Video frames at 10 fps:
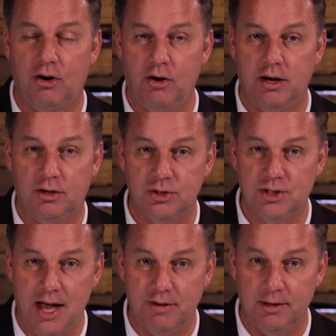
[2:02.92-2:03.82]
Chronicles
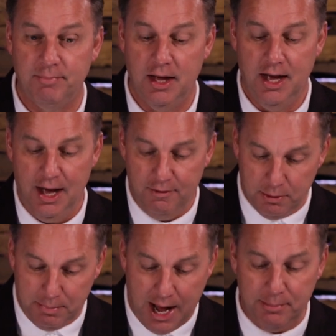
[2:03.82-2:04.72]
7. For
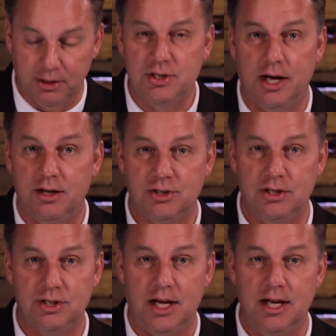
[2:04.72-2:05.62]
the Bible tells
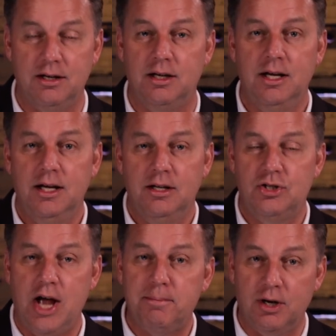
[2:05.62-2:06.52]
us in
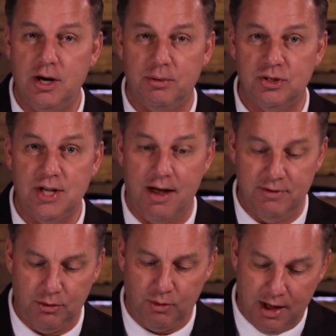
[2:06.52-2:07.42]
chapter number
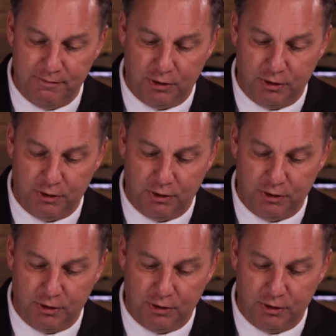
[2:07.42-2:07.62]
7, around